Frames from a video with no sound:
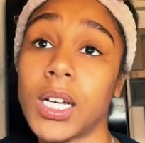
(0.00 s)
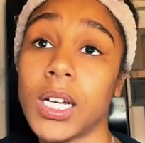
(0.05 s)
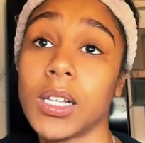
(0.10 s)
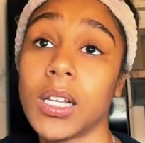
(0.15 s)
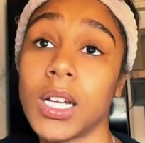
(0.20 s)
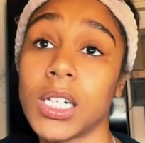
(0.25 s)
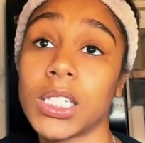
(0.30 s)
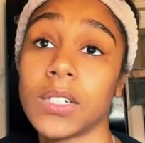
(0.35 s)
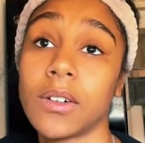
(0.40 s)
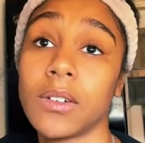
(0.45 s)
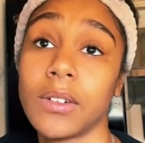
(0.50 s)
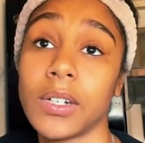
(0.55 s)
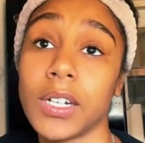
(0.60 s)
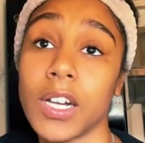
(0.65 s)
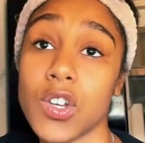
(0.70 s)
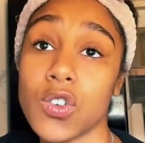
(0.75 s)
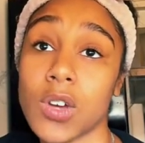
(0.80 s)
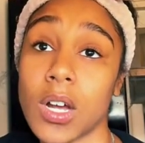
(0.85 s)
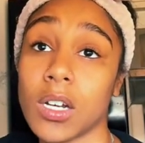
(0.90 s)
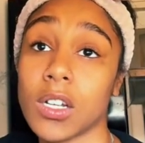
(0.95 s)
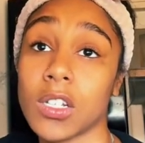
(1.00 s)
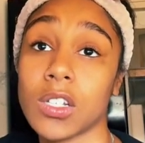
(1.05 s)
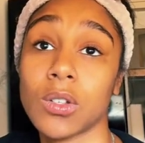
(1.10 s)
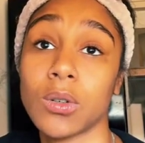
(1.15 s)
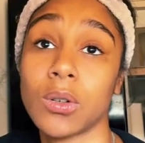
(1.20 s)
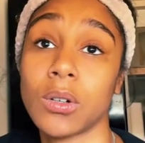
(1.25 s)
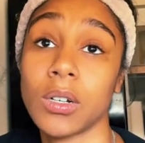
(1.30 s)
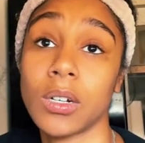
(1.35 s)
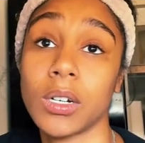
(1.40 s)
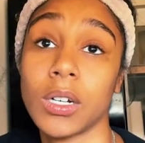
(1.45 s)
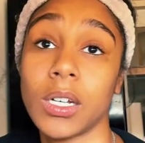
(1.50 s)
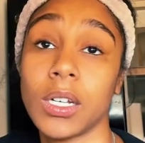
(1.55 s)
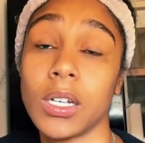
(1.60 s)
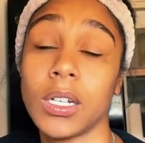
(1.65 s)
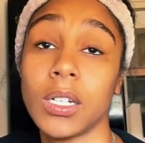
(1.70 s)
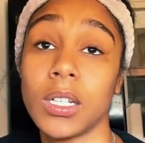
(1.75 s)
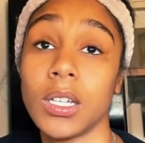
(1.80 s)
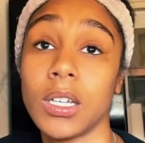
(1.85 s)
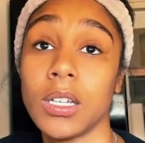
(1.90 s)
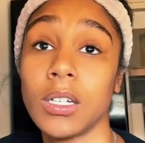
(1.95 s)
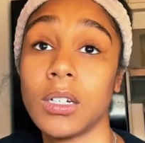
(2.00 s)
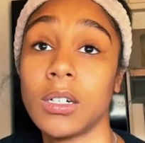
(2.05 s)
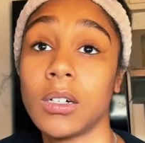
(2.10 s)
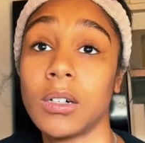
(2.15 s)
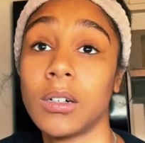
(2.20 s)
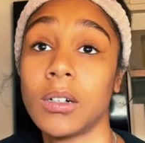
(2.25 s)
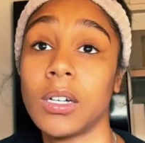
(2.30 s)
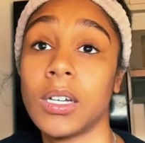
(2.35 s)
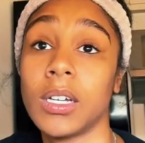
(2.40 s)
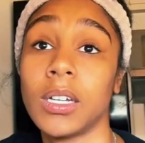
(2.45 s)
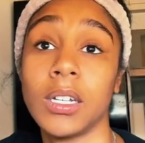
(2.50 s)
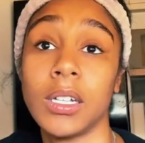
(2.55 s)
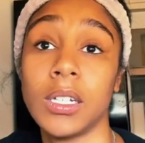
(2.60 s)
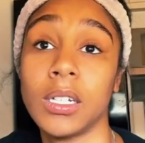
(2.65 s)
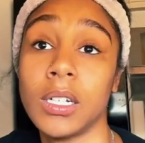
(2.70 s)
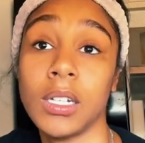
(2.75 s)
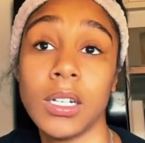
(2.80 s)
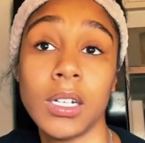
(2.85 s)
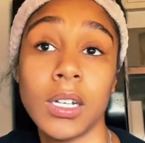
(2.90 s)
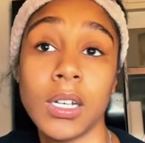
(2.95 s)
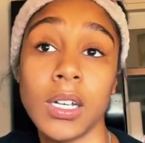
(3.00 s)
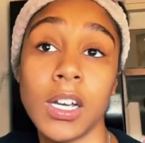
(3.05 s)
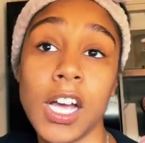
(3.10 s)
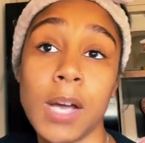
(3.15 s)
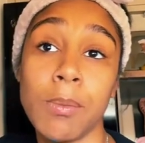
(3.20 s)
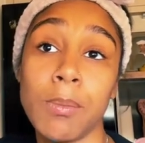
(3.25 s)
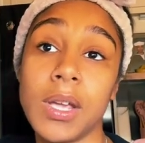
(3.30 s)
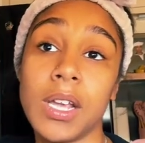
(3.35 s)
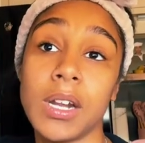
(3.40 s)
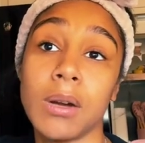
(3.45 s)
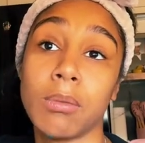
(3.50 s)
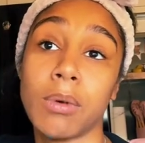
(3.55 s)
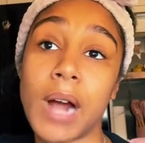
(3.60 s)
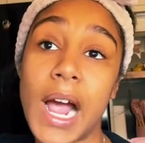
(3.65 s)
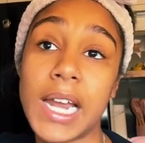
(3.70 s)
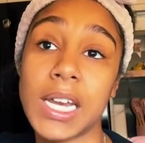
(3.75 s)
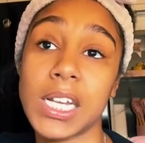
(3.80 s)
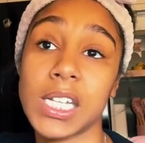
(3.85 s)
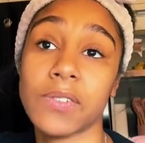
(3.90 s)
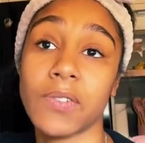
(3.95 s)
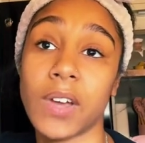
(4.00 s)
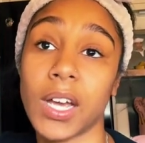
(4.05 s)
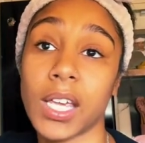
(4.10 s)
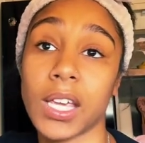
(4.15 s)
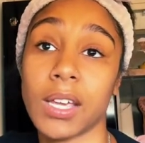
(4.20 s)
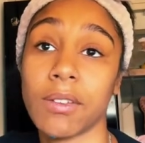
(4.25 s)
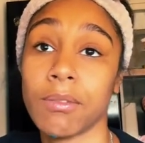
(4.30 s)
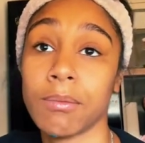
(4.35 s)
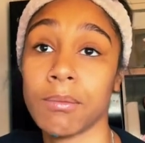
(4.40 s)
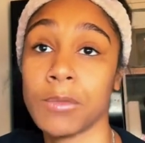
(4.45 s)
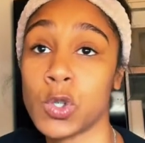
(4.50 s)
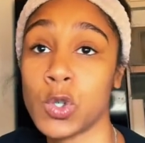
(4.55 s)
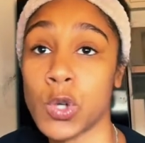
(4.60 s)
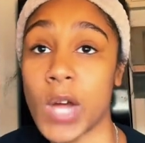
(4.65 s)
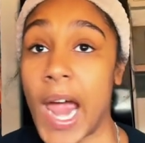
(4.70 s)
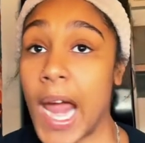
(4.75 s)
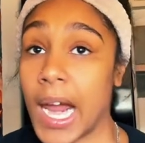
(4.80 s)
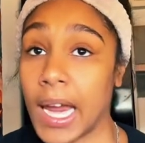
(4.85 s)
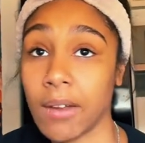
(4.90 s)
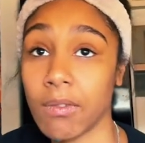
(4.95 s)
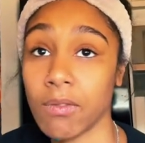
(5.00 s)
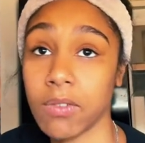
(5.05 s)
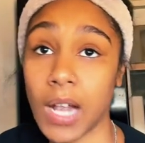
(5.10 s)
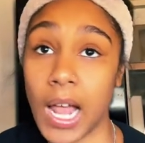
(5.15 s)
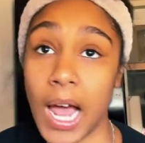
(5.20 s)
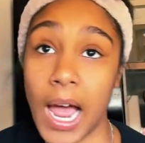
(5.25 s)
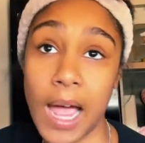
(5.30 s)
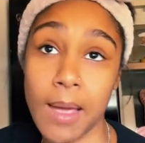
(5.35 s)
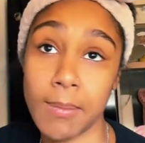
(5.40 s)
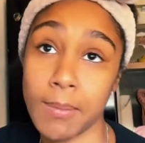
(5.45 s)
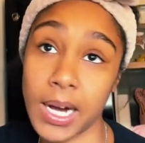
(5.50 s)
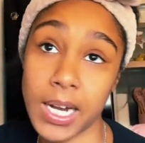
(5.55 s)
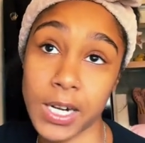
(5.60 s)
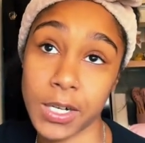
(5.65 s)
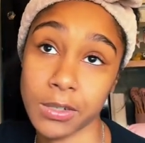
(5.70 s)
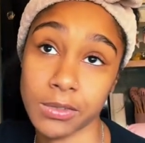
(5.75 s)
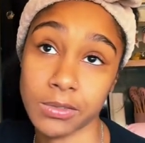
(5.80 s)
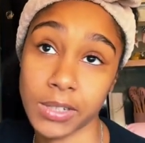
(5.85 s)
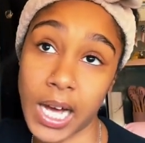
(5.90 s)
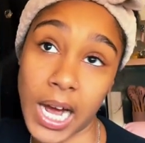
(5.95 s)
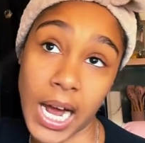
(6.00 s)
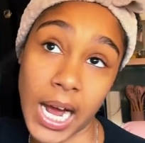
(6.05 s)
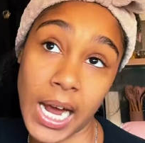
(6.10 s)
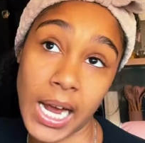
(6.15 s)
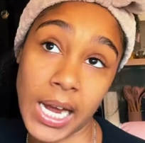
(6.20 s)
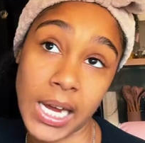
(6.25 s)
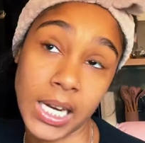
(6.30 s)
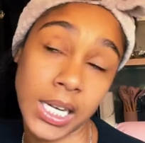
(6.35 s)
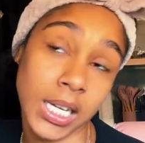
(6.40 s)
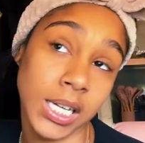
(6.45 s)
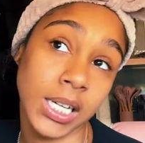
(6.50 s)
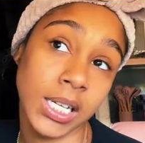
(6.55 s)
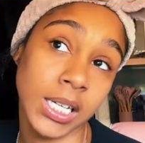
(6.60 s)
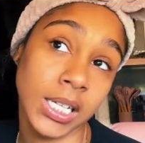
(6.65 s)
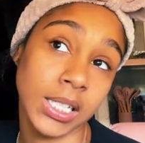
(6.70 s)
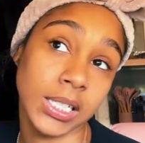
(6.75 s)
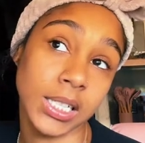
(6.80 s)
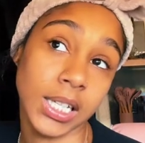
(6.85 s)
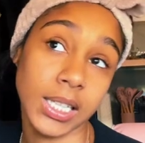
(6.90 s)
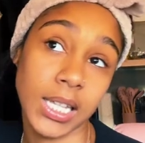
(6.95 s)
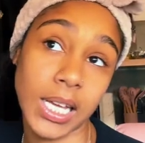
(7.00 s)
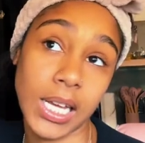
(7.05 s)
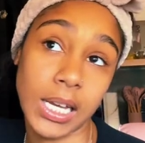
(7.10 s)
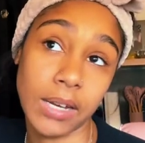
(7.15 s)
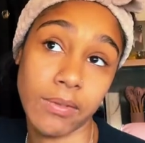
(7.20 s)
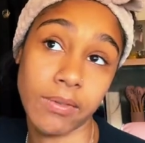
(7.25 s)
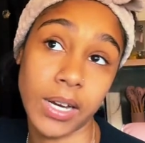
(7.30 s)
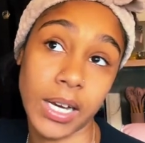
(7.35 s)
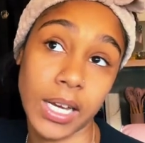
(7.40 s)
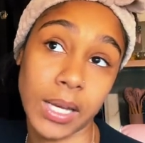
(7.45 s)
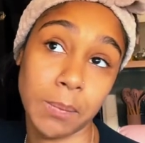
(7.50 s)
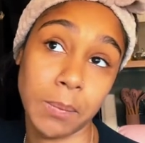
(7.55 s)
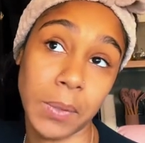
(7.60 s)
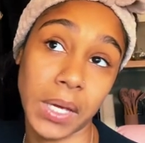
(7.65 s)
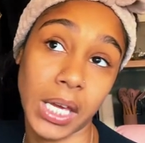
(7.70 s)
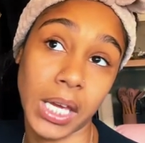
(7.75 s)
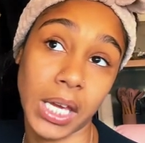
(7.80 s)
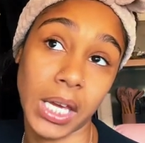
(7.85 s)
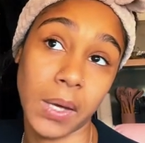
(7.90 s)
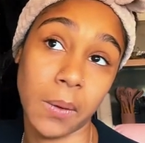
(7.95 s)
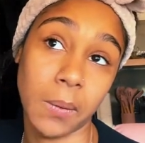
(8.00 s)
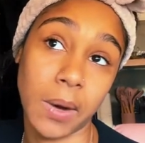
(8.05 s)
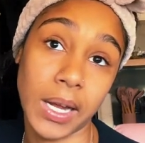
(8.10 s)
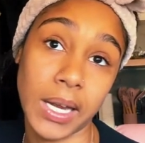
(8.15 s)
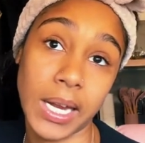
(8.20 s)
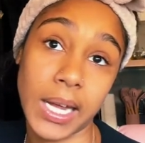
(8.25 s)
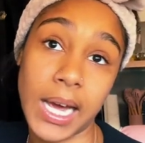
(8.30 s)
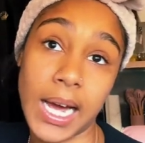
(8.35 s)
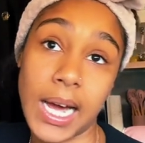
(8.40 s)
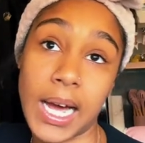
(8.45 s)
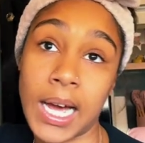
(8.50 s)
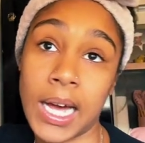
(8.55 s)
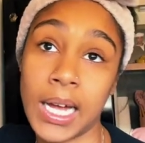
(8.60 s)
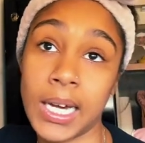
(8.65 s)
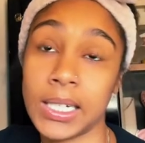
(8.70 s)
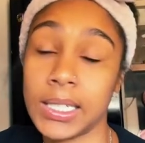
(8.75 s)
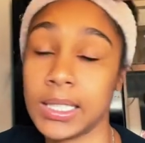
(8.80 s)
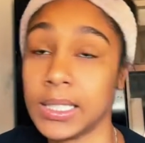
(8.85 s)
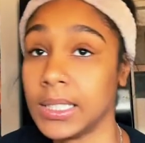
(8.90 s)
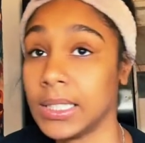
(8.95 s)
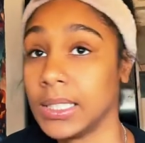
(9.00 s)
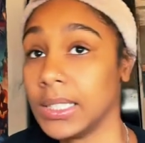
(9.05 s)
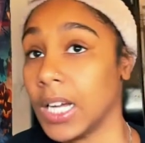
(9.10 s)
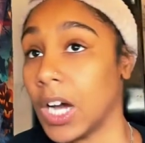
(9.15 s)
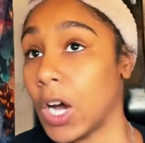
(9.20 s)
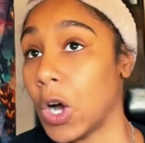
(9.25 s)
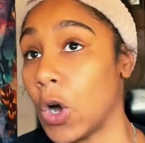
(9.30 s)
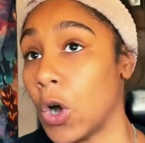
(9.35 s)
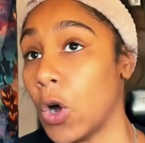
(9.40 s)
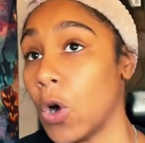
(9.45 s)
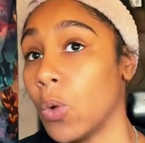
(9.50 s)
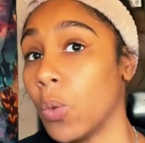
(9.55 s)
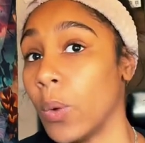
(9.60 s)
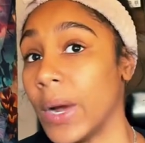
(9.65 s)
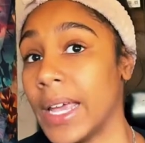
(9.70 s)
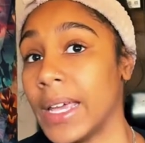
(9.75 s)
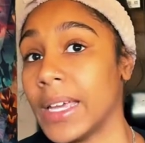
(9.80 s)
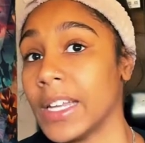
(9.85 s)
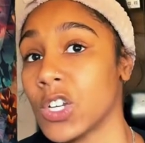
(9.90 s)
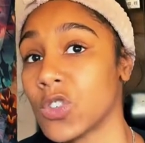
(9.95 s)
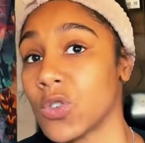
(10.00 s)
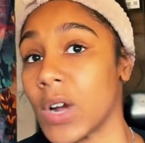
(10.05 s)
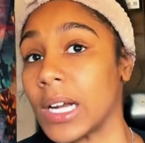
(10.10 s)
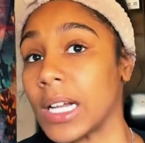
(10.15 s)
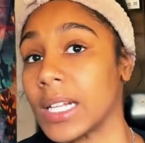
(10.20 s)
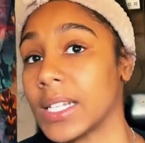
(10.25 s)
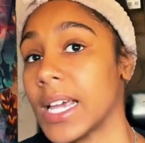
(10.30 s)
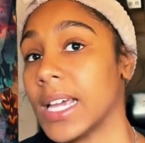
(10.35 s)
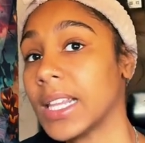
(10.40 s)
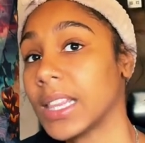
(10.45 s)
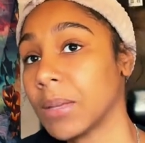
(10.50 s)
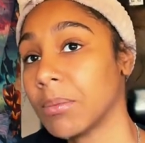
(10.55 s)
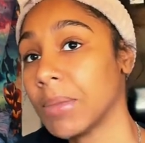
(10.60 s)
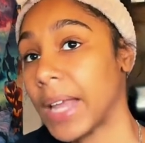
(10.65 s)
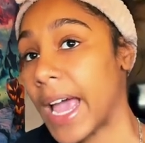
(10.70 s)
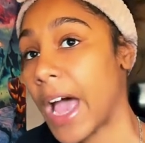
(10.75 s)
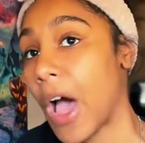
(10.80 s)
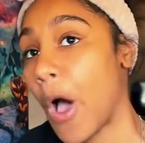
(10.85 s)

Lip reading: My collective over here trying to soar and heal and be the brightest fucking dragonfly, butterfly that they could fucking be while they got the whole wind trying to take them